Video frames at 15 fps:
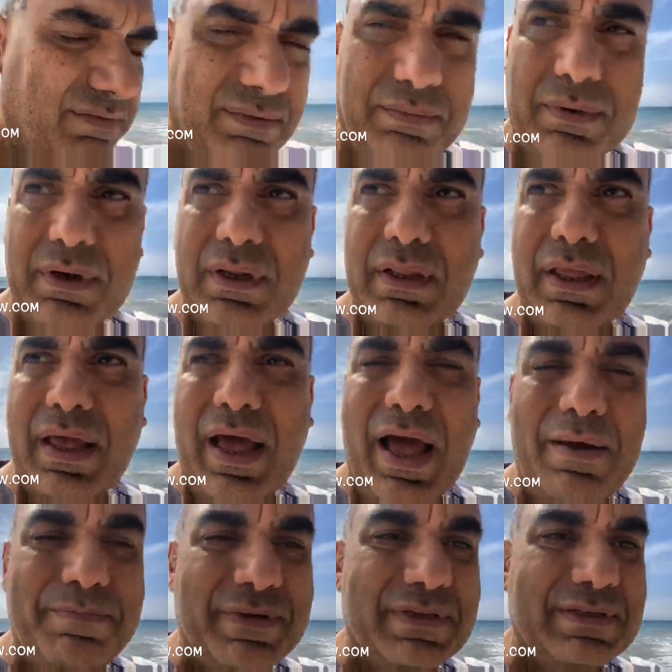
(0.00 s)
when it
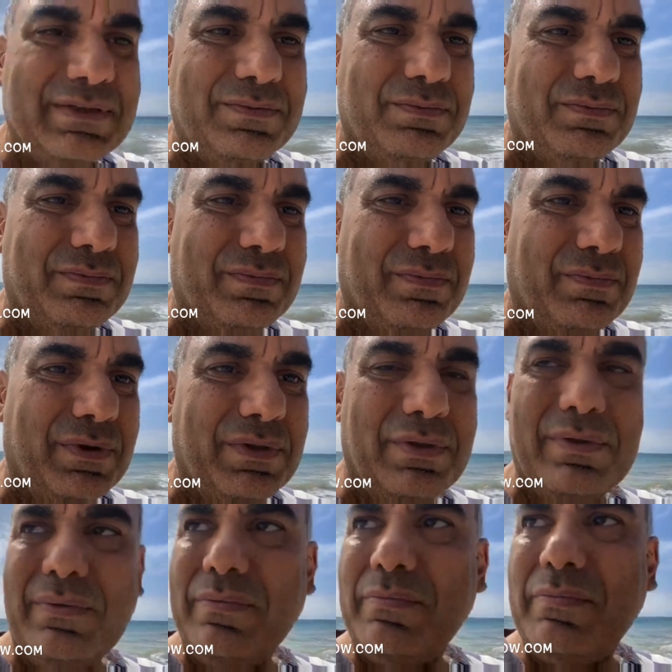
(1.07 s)
happens when
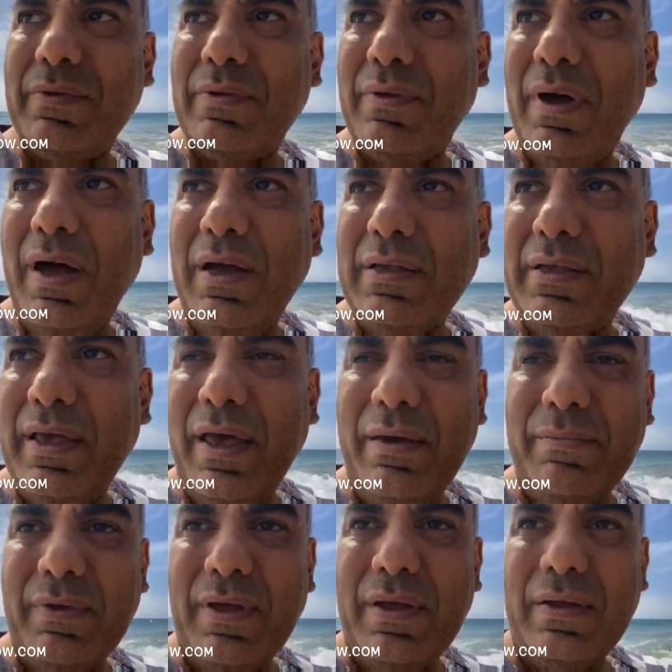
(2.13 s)
you're on
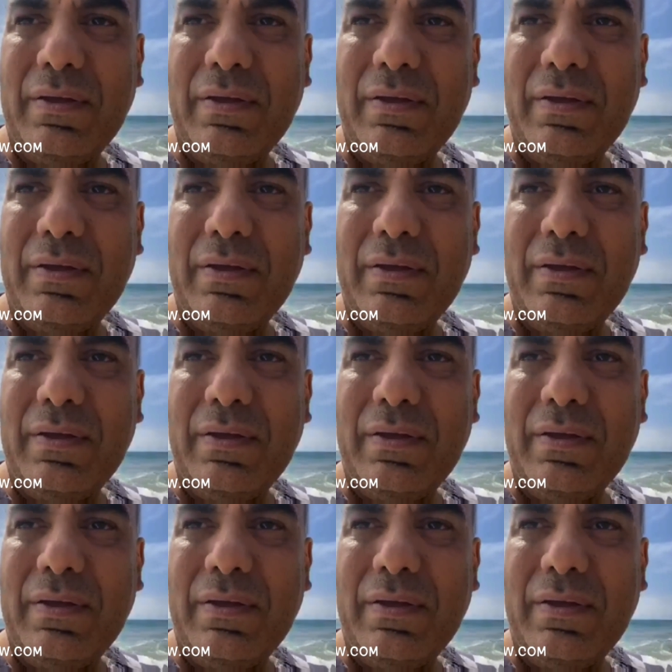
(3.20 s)
camera.